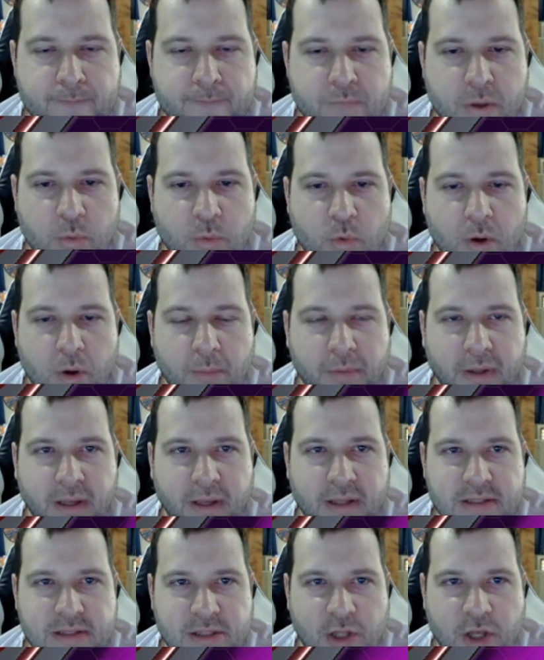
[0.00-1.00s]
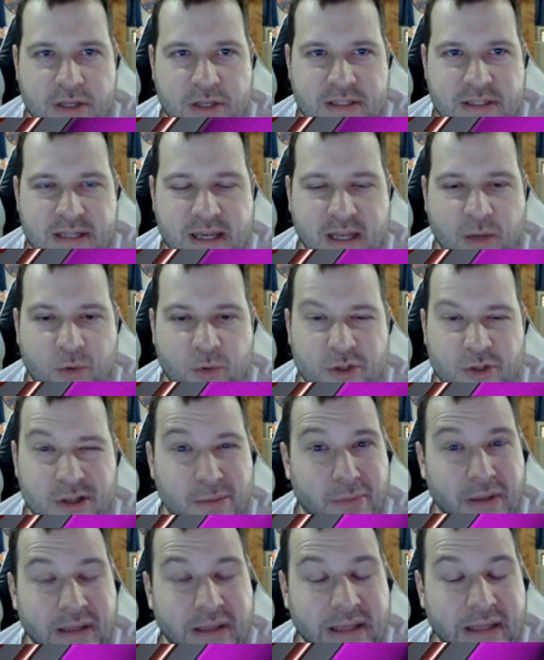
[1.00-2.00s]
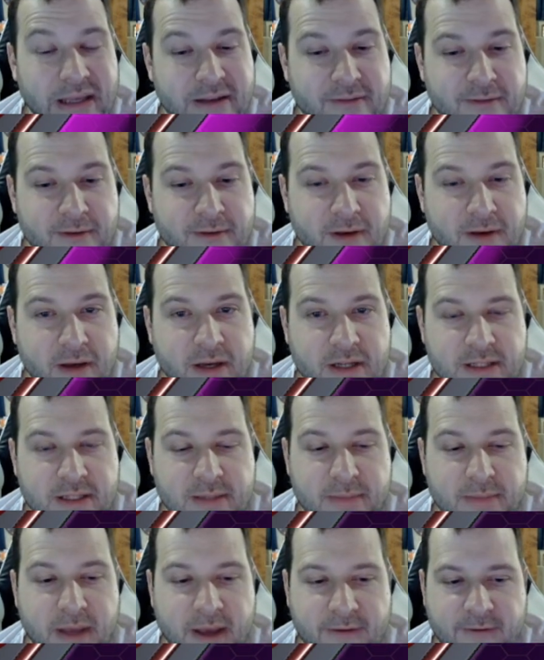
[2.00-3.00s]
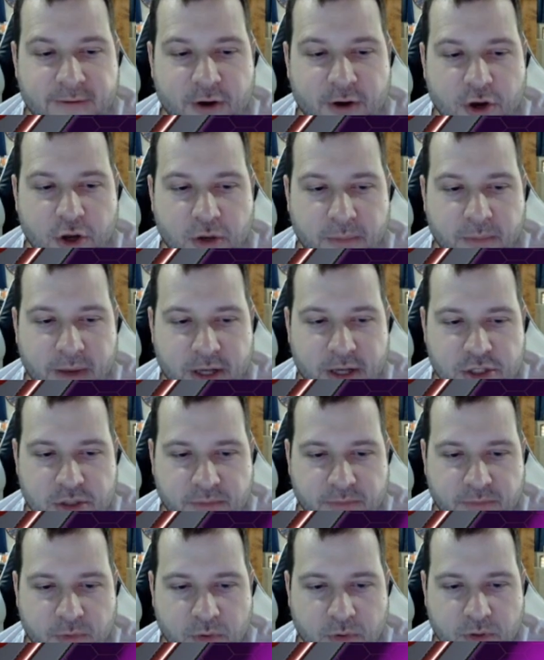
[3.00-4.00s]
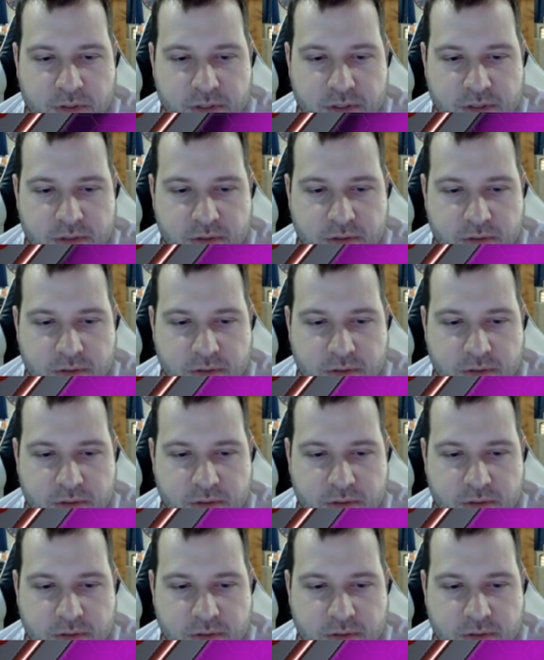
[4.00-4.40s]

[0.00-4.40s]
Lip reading: And we are playing against Lost Tina, which I believe to be a very good matchup for us.